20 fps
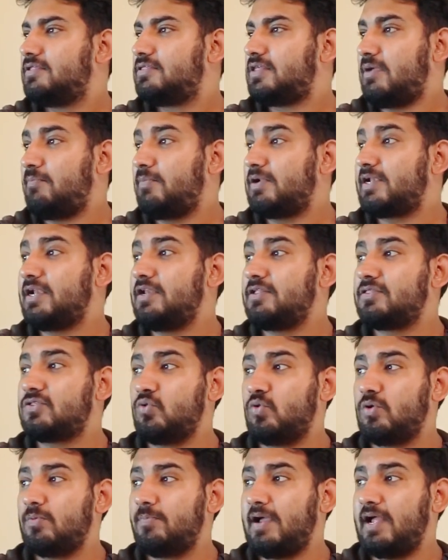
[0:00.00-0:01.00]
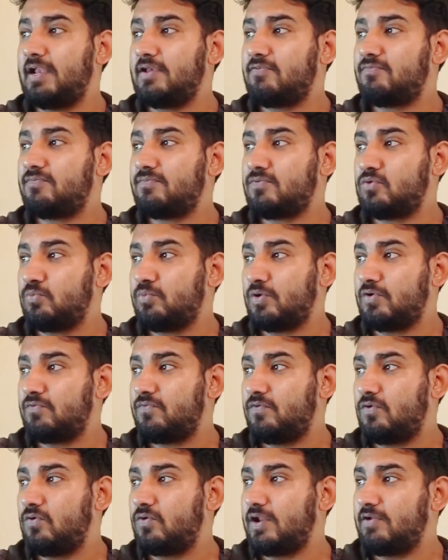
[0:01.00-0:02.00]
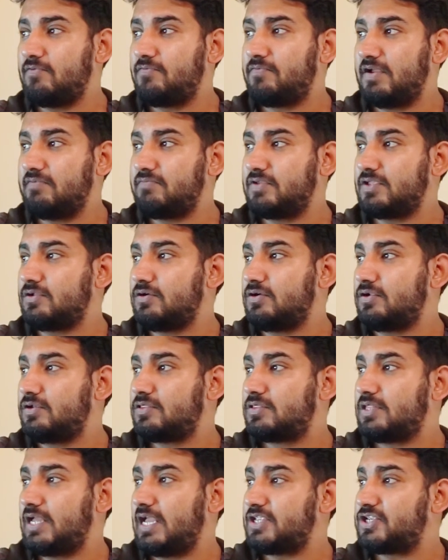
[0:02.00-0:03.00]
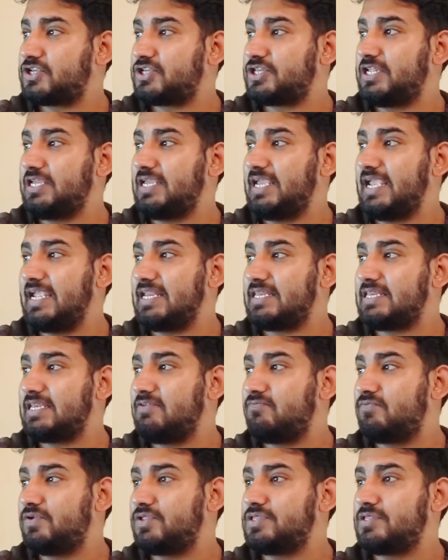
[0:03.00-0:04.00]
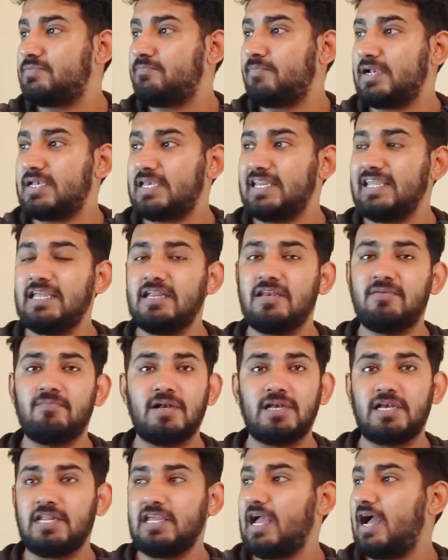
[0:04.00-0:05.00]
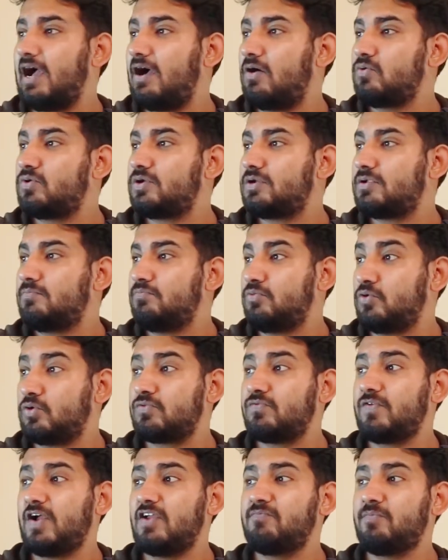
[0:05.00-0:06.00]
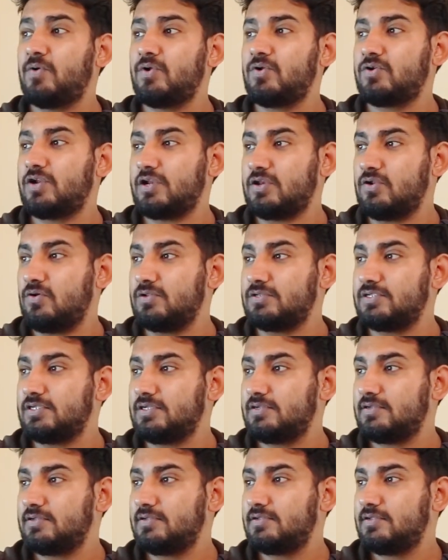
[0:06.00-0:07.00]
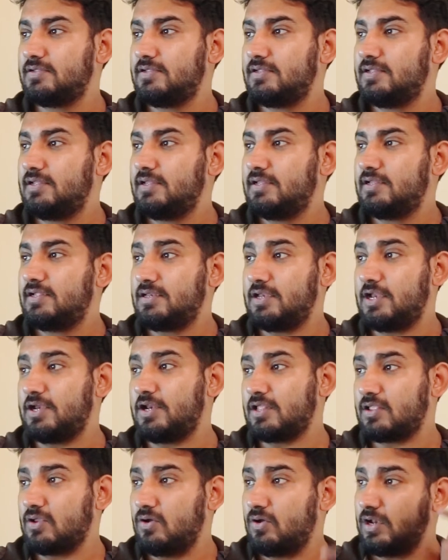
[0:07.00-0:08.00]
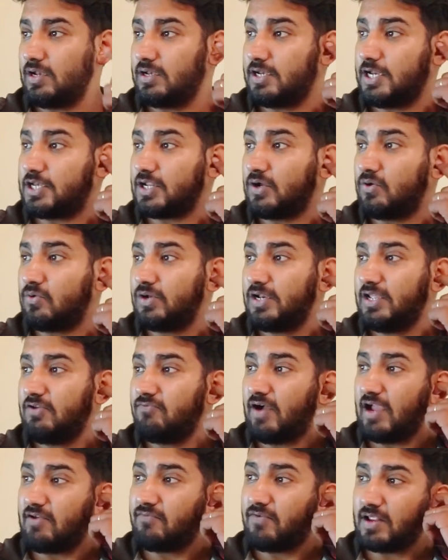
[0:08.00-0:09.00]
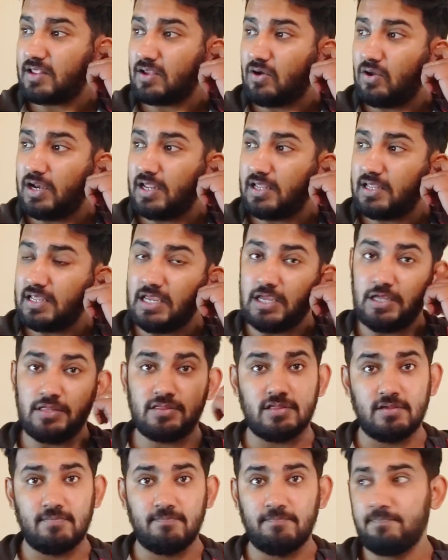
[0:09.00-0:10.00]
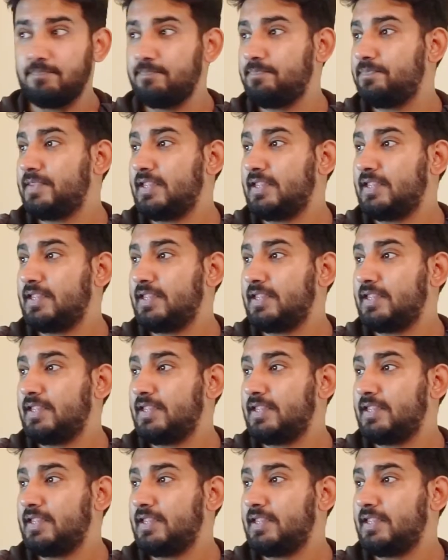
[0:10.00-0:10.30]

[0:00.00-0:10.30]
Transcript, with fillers: simultaneous dual band 2.4 and 5 GHz, HT80 with multi-in, multi-out, Bluetooth 5.0 technology, data, all, data only, Wi-Fi calling, eSIM,